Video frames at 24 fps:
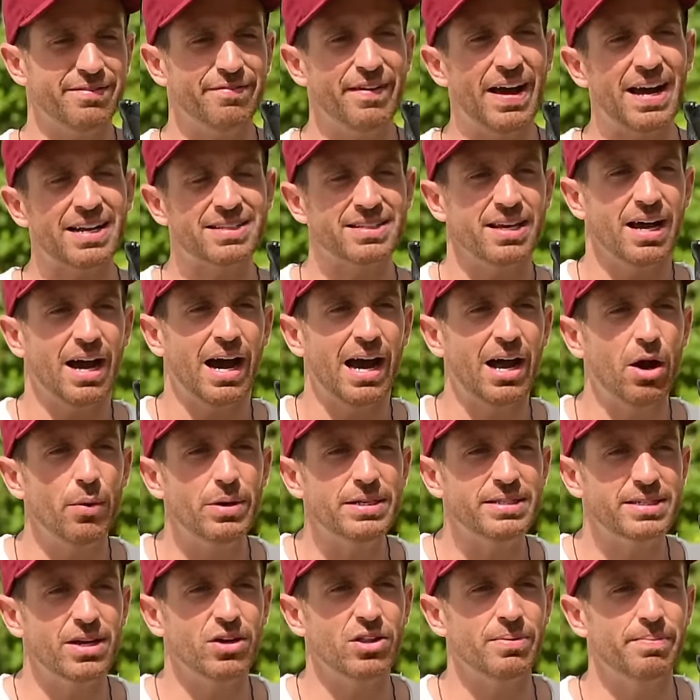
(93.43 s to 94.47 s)
In fact, I
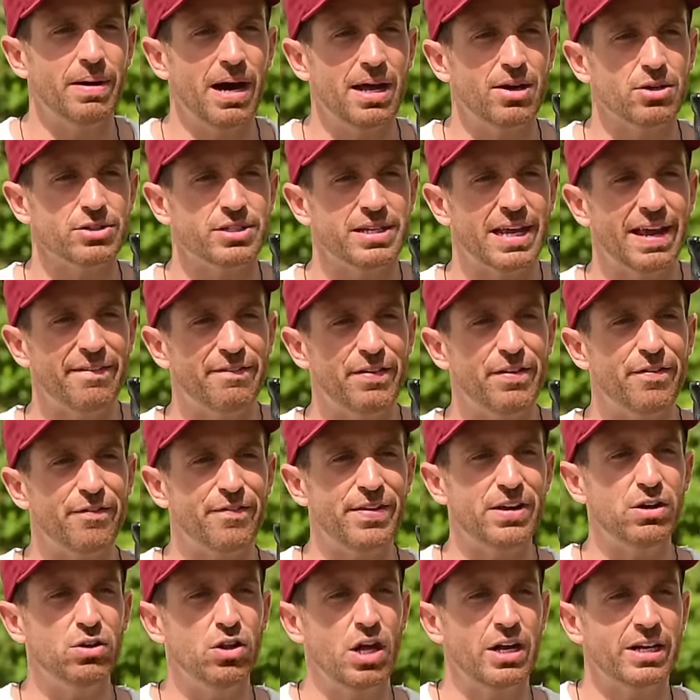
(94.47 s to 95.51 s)
always tell the models, if you
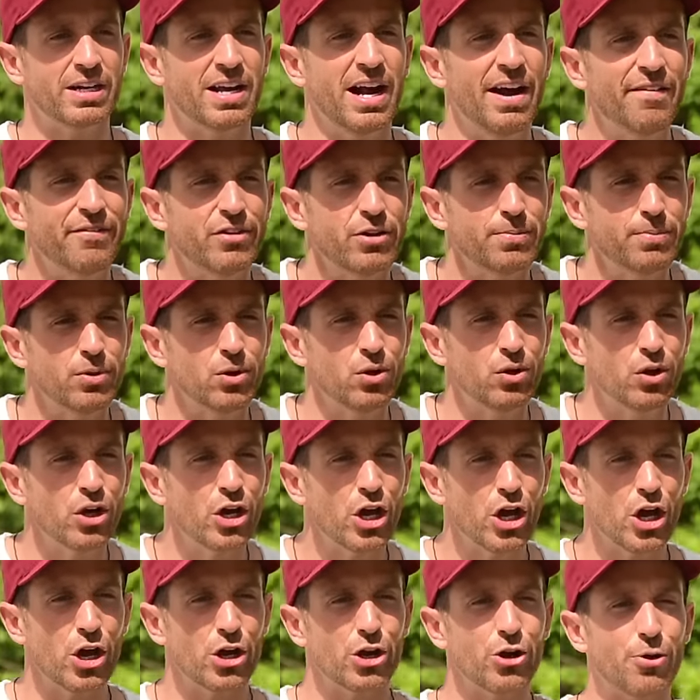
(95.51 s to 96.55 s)
feel uncomfortable,
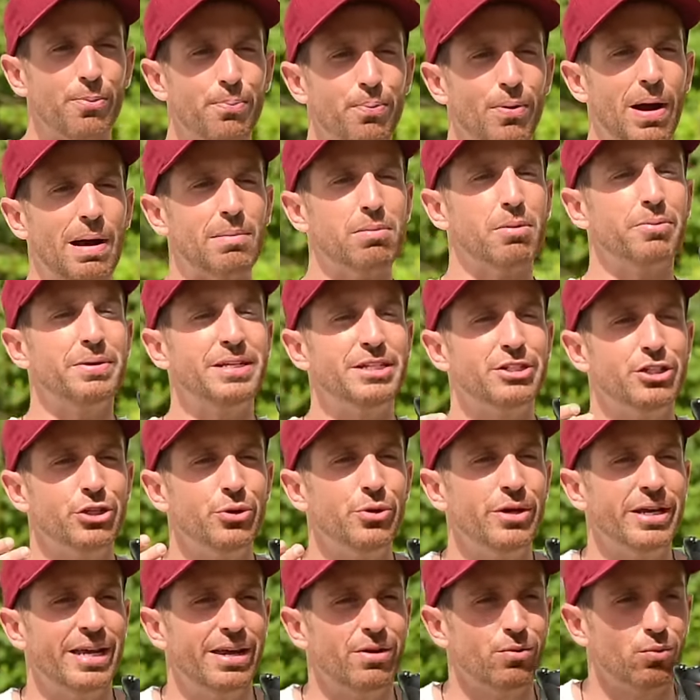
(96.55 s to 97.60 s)
you're probably
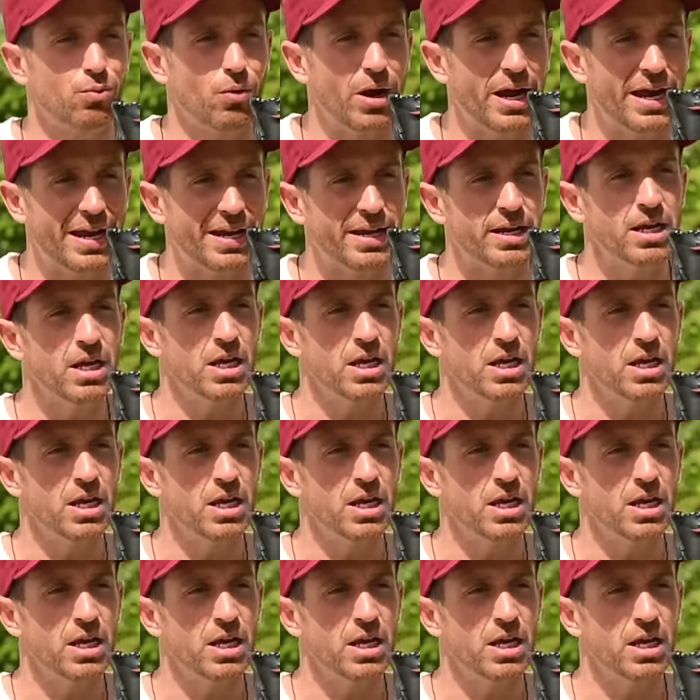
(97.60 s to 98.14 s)
doing it right.